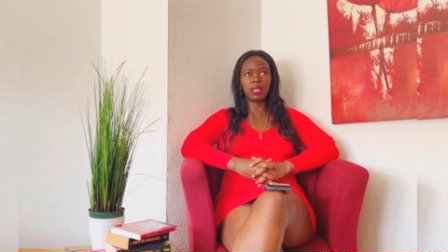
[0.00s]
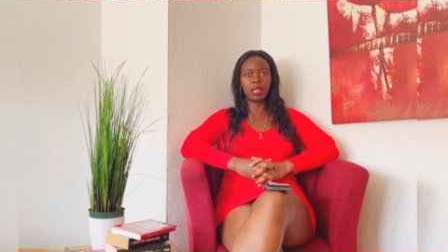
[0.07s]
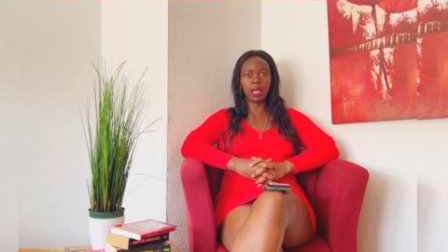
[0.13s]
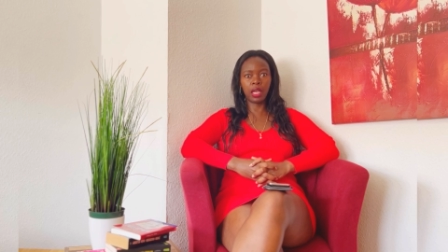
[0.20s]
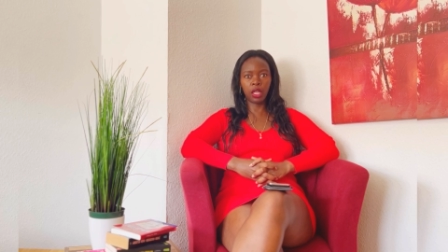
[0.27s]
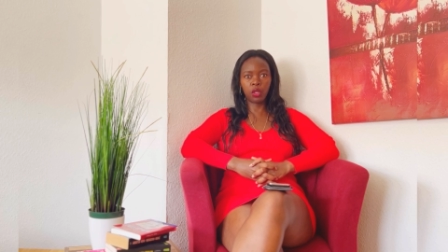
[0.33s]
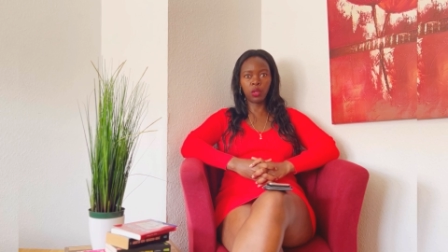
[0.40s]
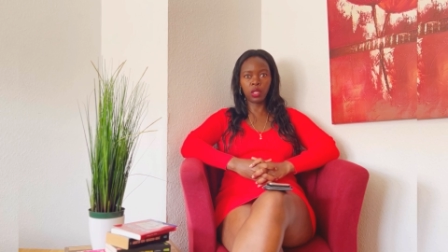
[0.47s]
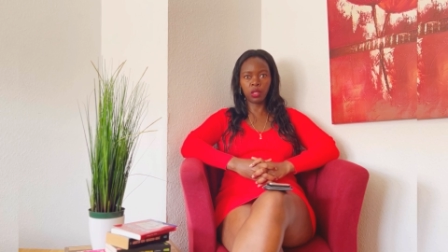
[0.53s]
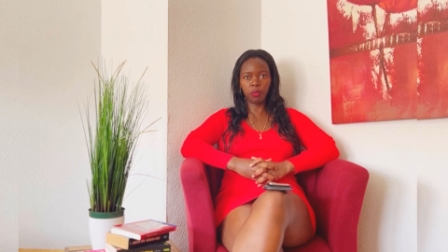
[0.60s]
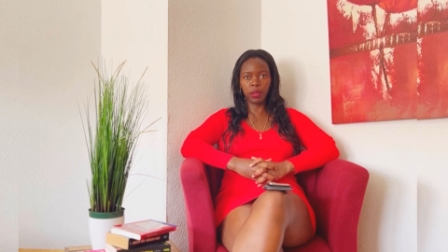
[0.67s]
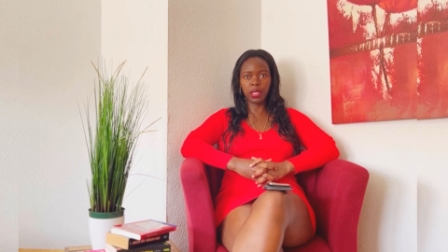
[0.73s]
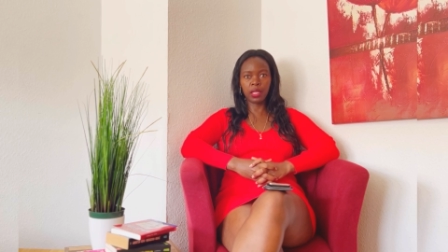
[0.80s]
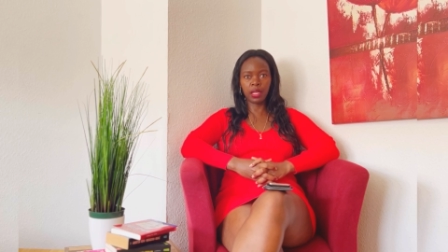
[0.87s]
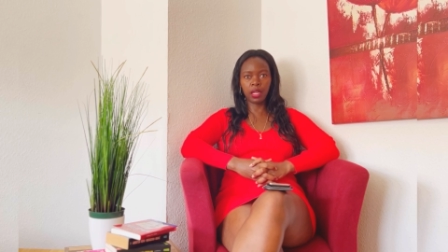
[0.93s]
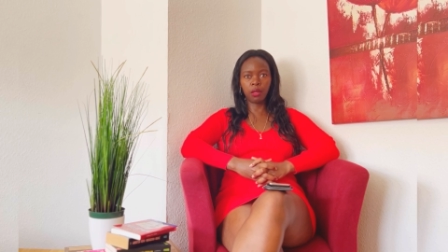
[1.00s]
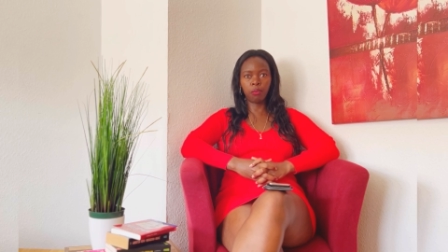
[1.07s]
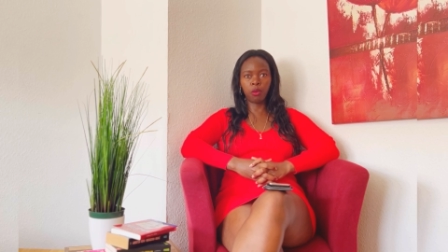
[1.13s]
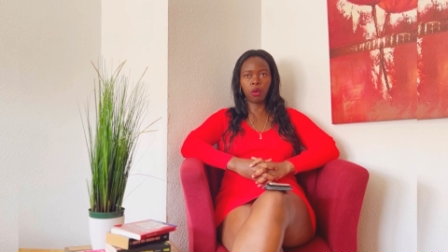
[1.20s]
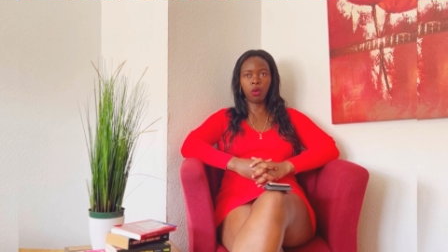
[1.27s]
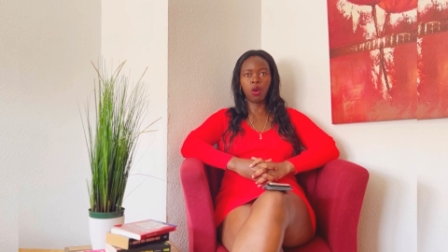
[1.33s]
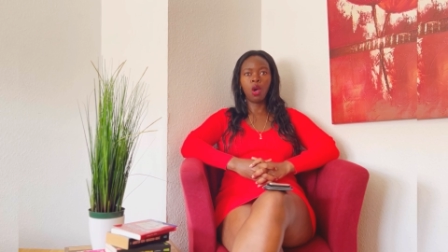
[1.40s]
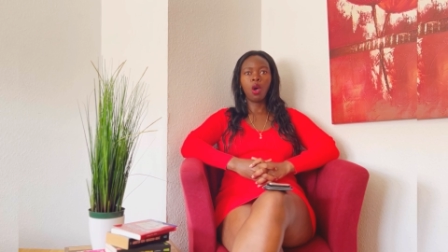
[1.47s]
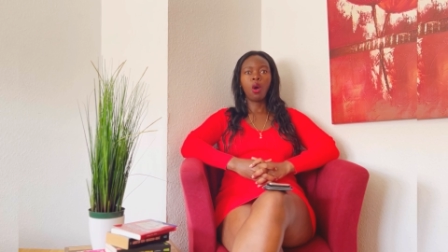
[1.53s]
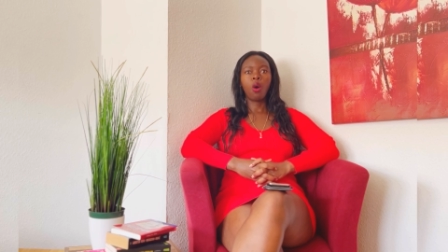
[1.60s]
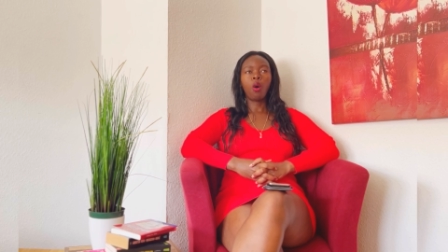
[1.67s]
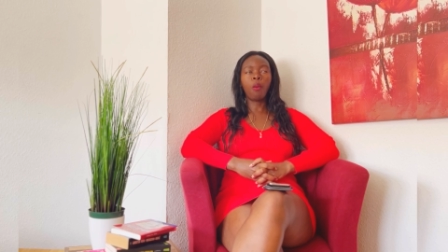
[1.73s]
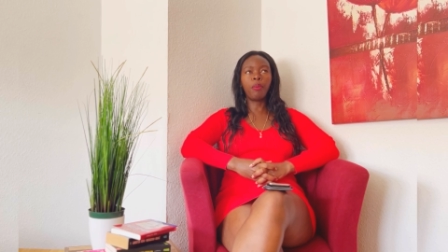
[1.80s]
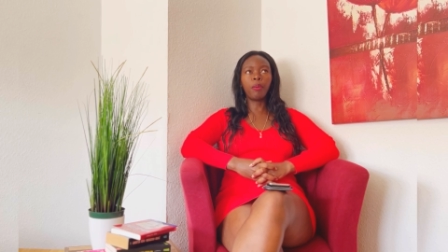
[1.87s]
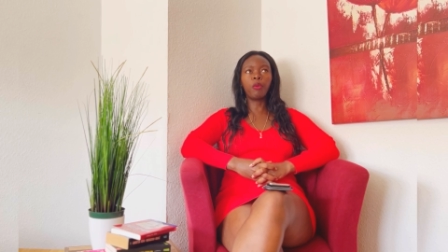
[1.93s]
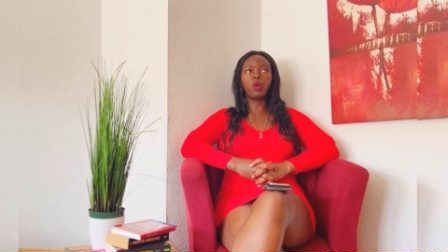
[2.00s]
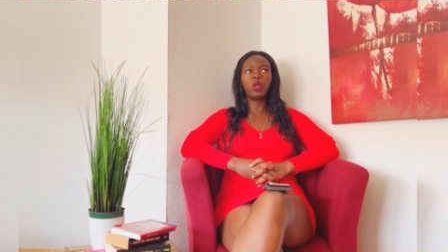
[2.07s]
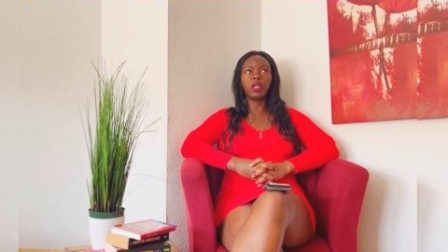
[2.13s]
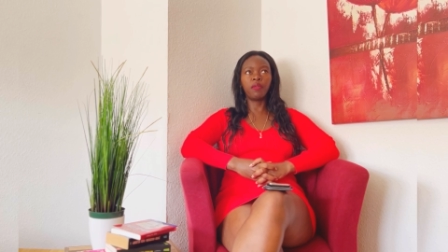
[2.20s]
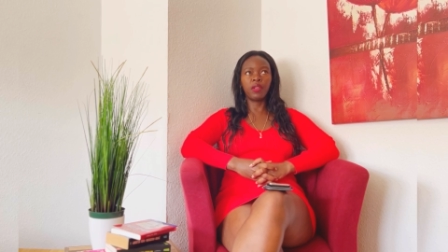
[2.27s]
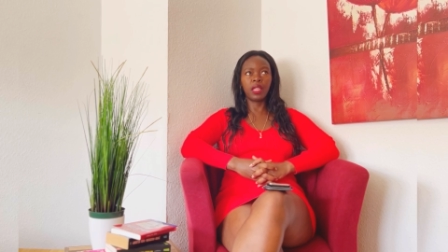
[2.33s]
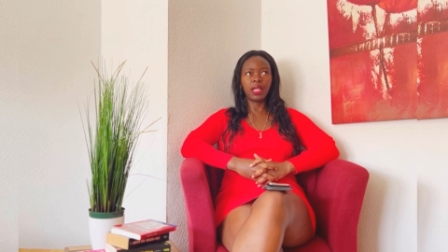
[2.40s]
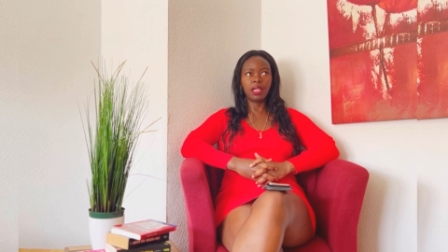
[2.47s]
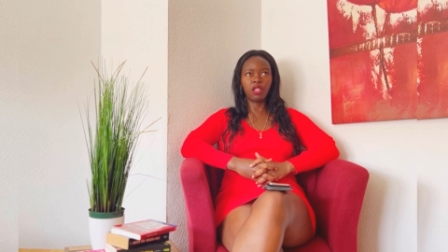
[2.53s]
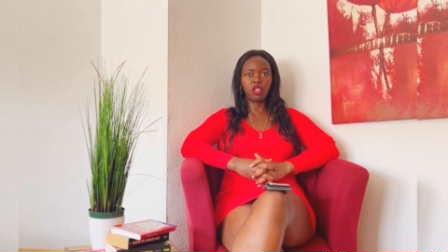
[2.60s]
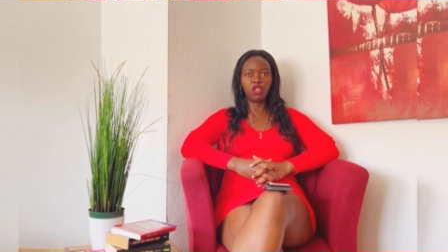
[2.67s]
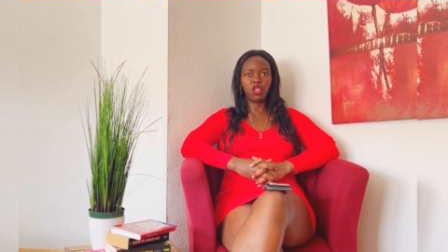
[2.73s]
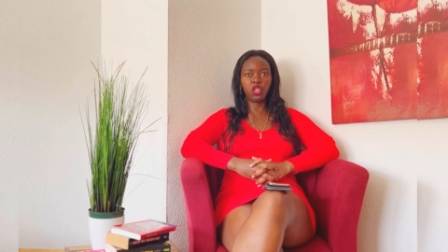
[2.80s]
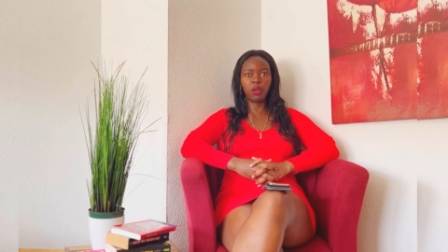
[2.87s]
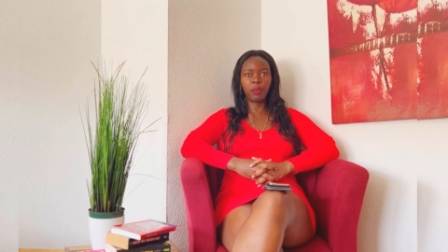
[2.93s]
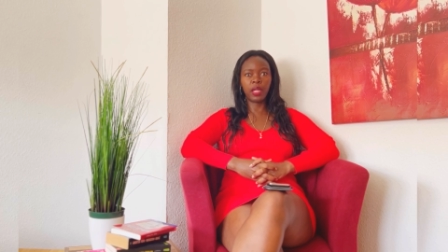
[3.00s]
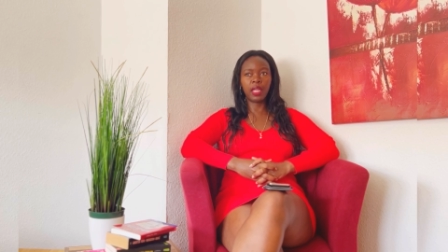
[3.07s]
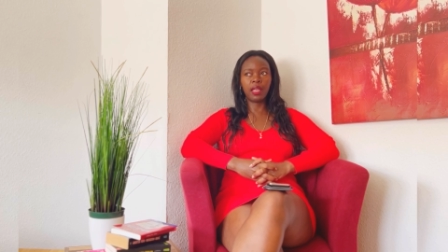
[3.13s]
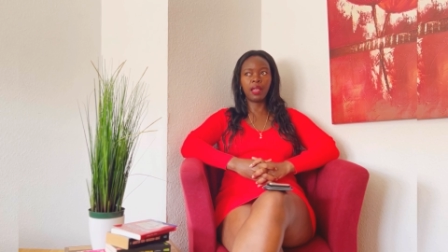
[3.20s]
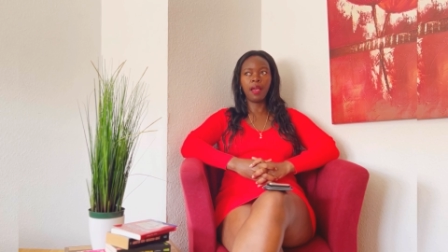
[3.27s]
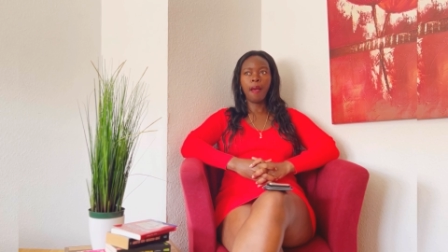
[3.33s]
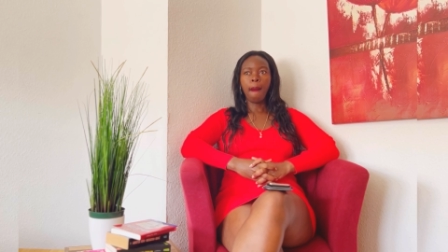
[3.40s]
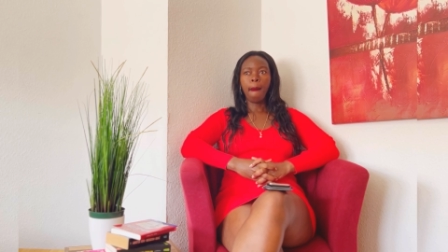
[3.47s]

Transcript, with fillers: They get to experience that more, or people who live in East Germany.